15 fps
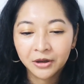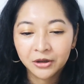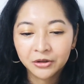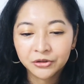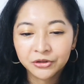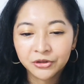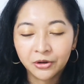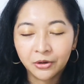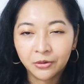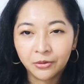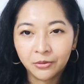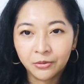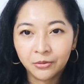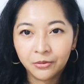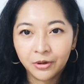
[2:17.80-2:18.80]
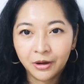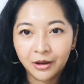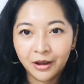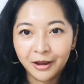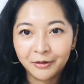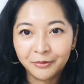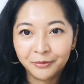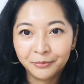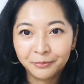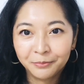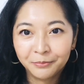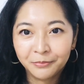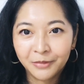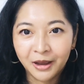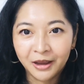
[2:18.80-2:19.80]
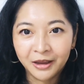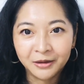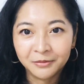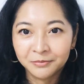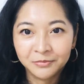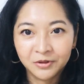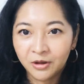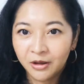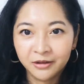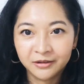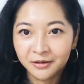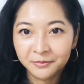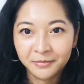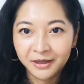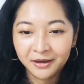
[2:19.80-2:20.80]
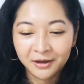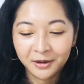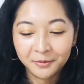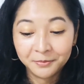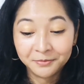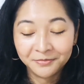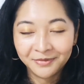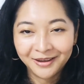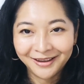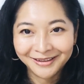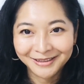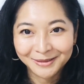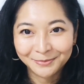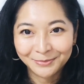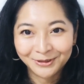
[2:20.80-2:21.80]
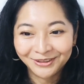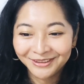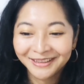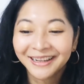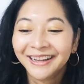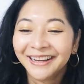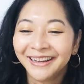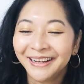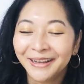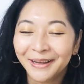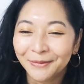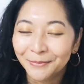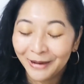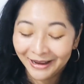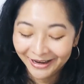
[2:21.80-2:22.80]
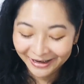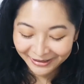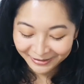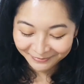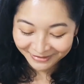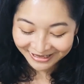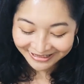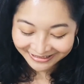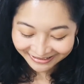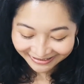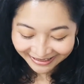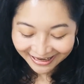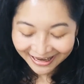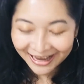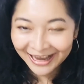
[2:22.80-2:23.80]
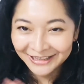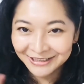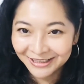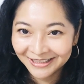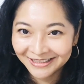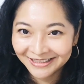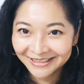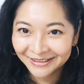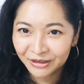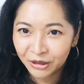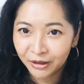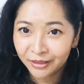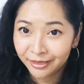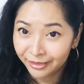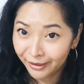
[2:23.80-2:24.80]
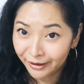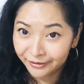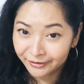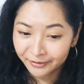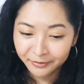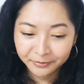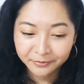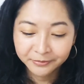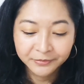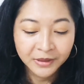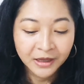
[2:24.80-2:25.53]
so I am not a makeup expert by any means. I just like them.